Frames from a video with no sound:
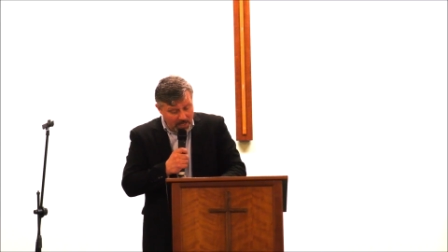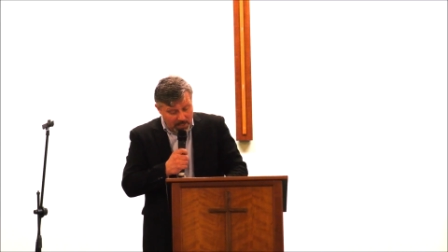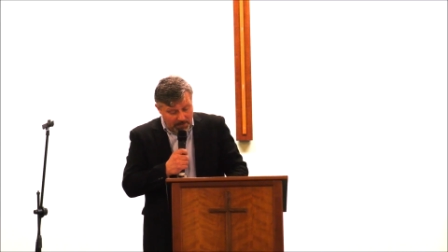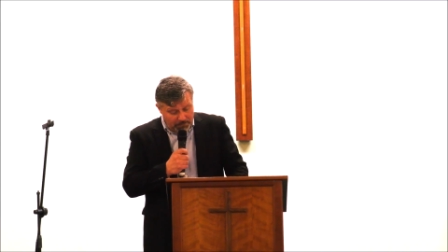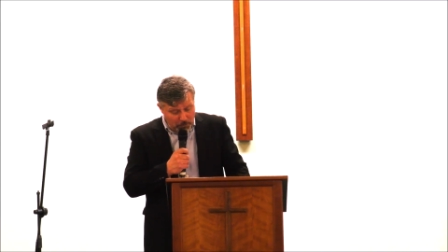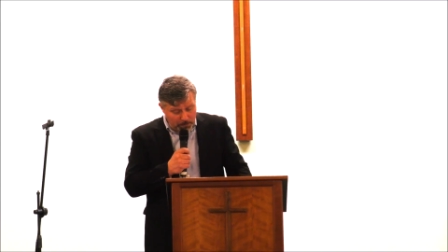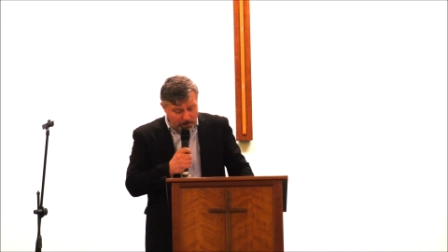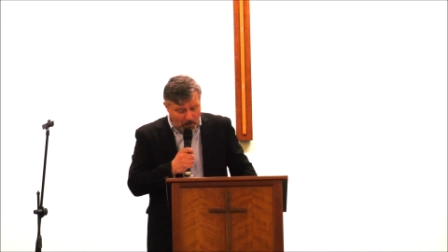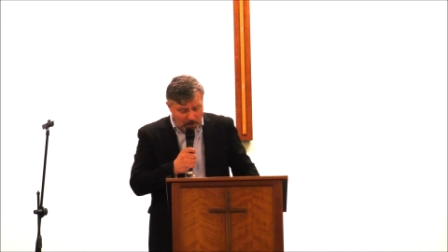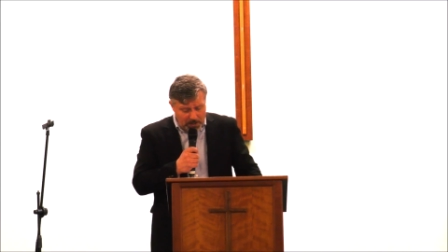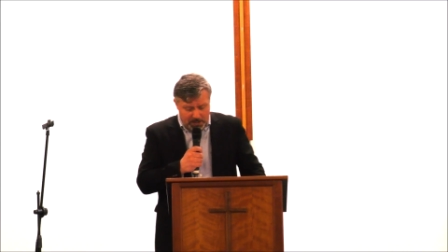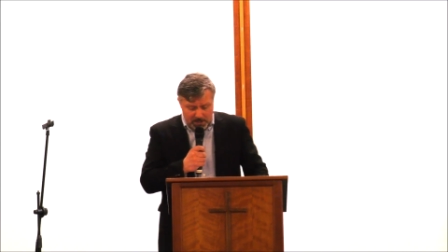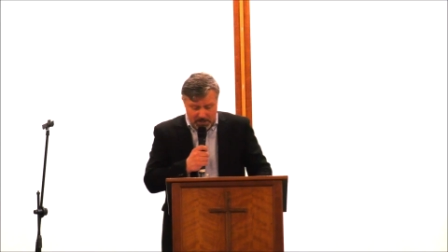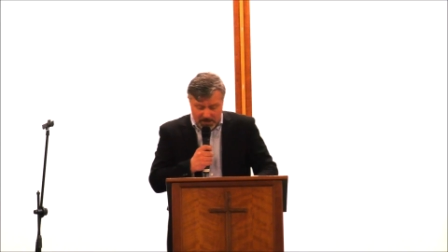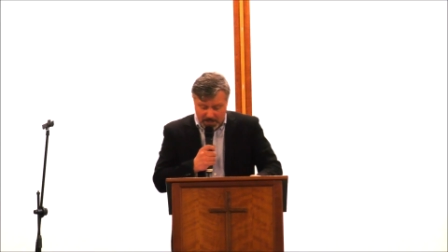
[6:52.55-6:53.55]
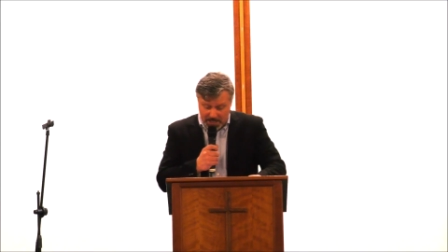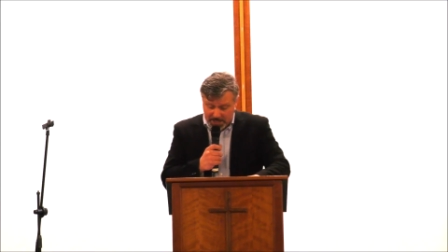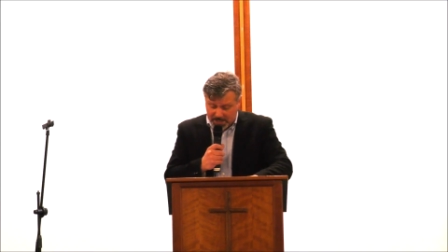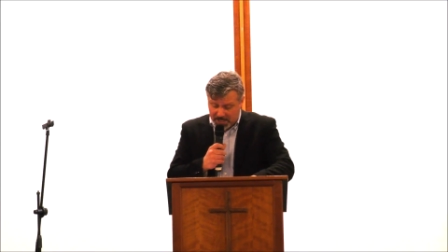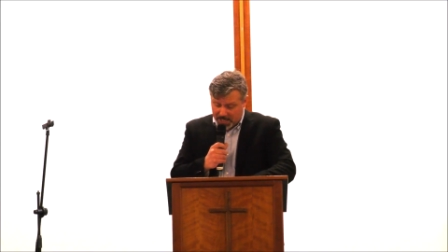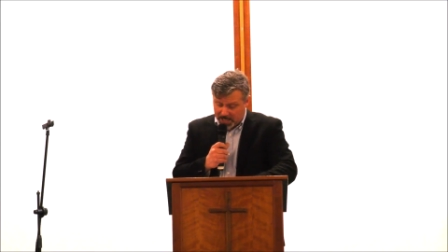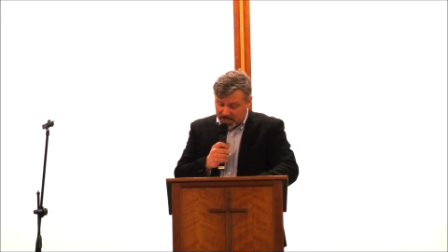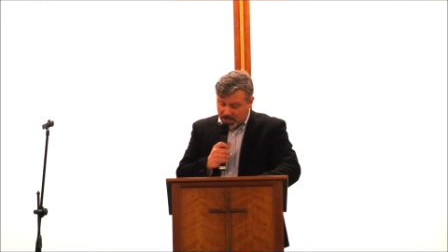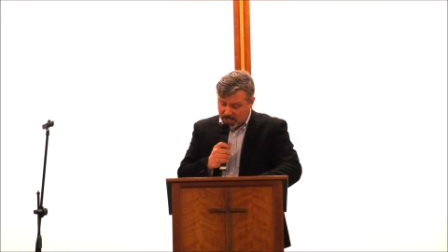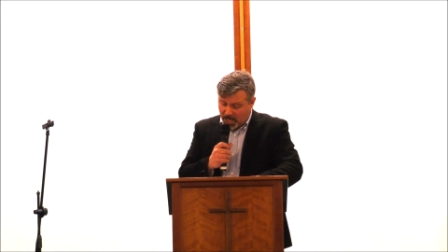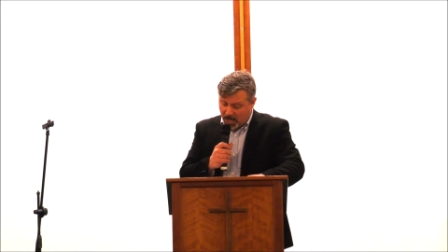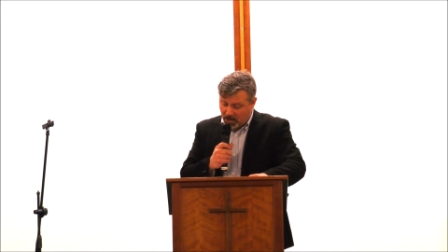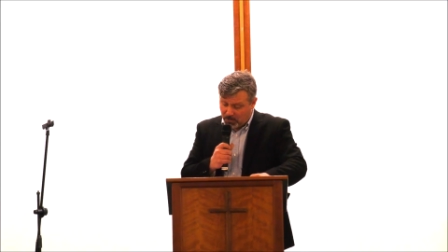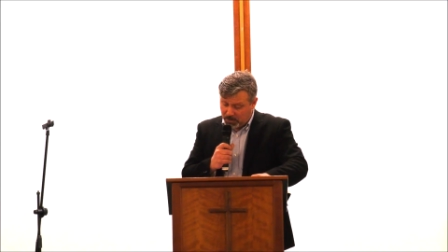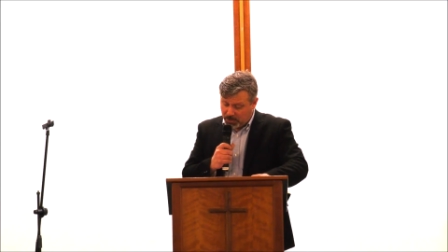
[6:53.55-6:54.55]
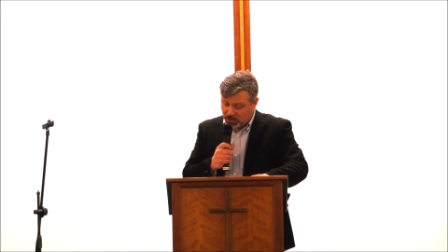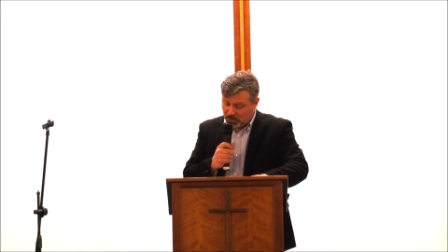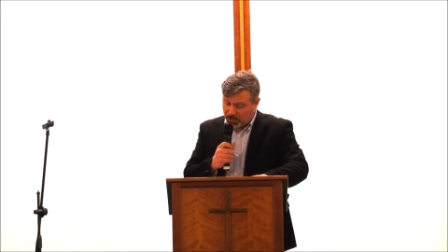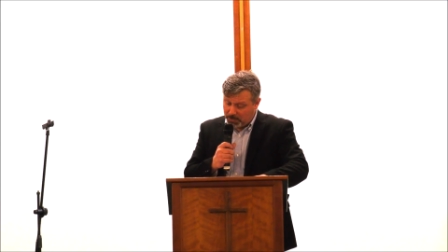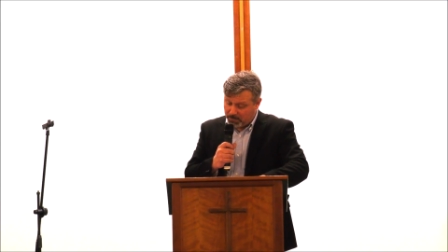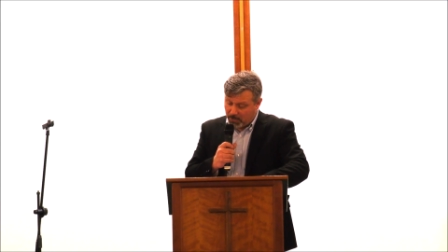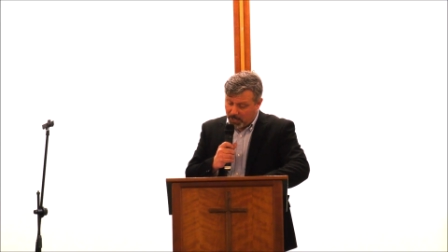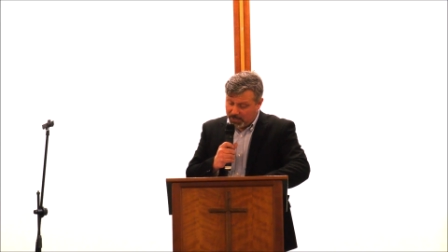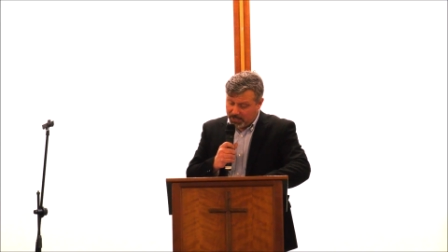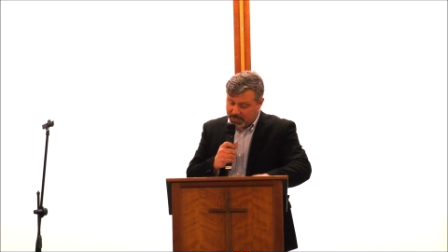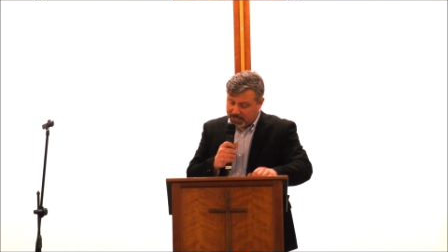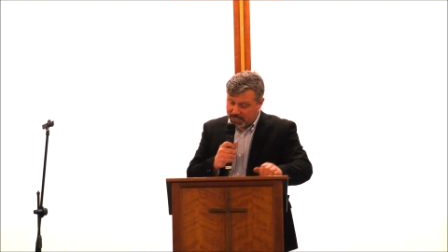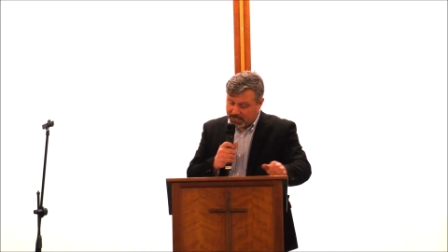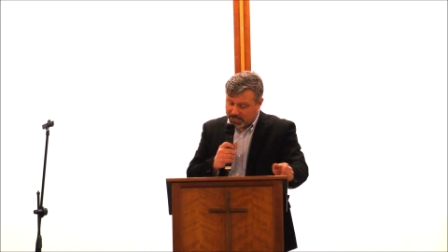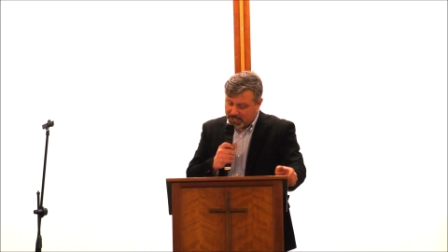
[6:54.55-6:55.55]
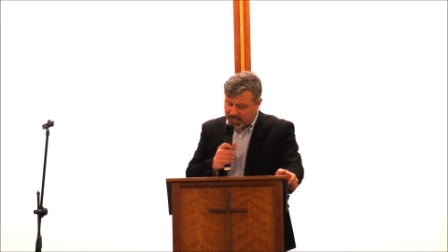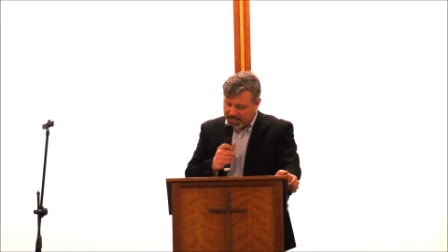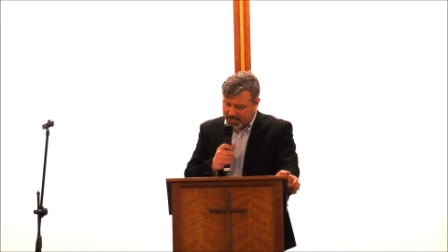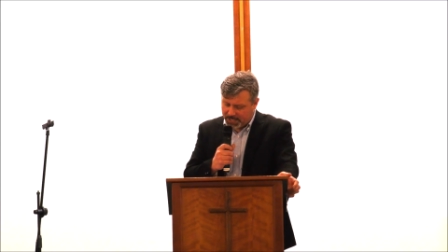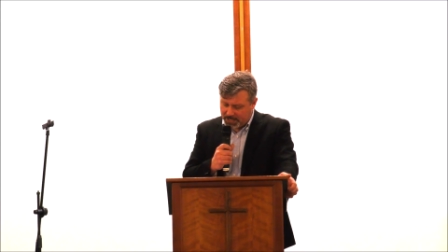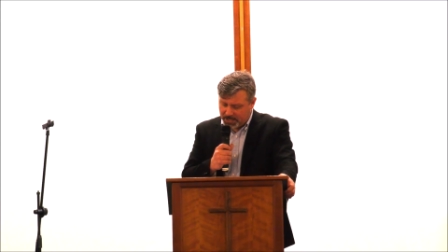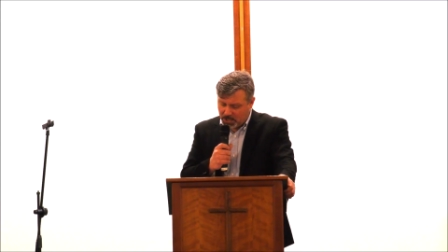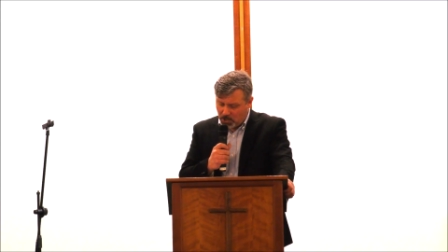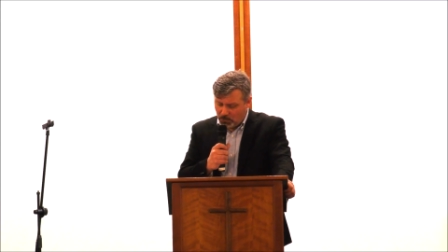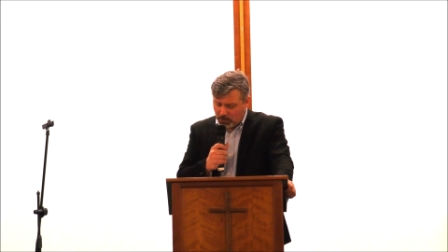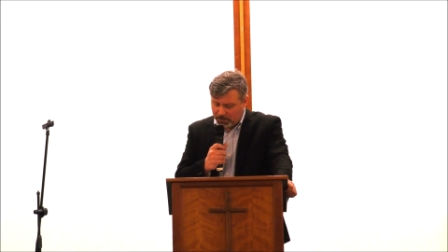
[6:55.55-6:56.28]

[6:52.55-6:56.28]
If you point these things out to the brothers and sisters, you